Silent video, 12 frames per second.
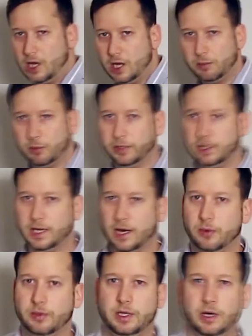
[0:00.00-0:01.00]
Moving
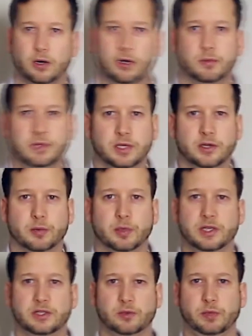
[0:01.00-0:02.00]
down the arms into the
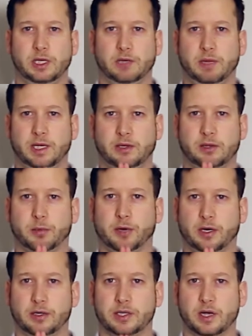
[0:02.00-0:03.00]
wrists, we can make the
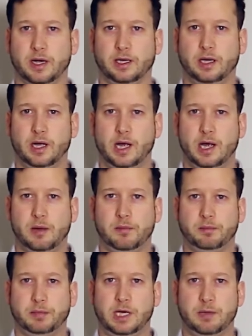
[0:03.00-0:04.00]
prayer sign,
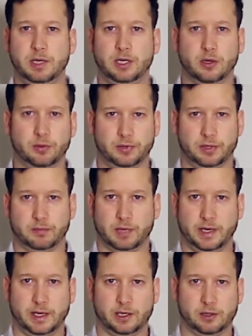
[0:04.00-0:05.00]
keeping note that
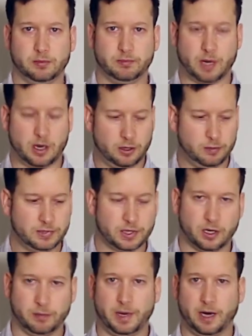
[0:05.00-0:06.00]
my arms
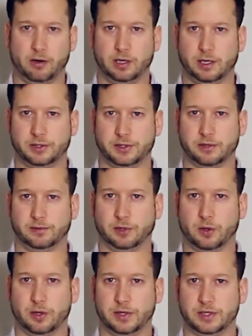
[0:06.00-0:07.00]
are parallel to the
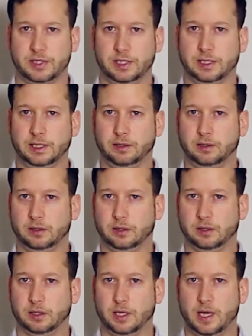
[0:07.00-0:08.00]
floor and the ceiling.
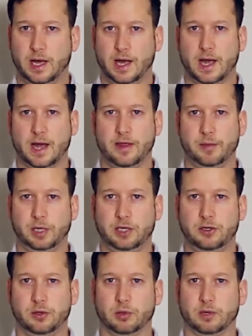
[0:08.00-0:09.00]
And then we can
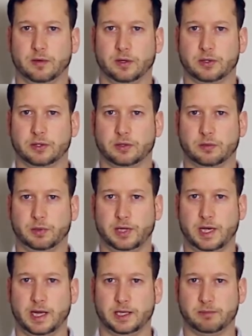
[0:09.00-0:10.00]
do the reverse with the
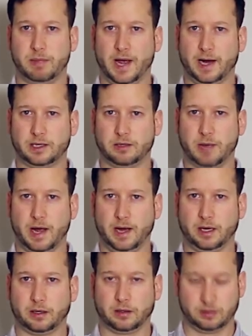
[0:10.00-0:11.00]
hands back to
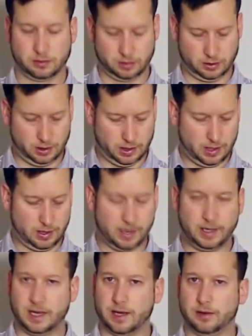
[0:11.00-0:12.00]
back.
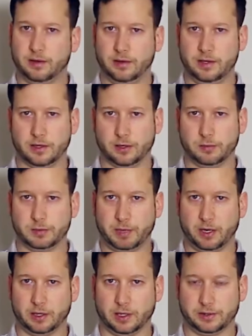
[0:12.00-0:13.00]
Again, the arms
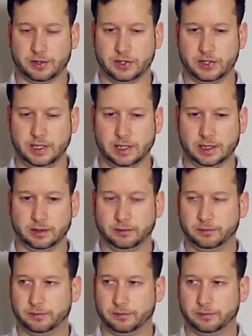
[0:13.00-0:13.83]
parallel to the ceiling.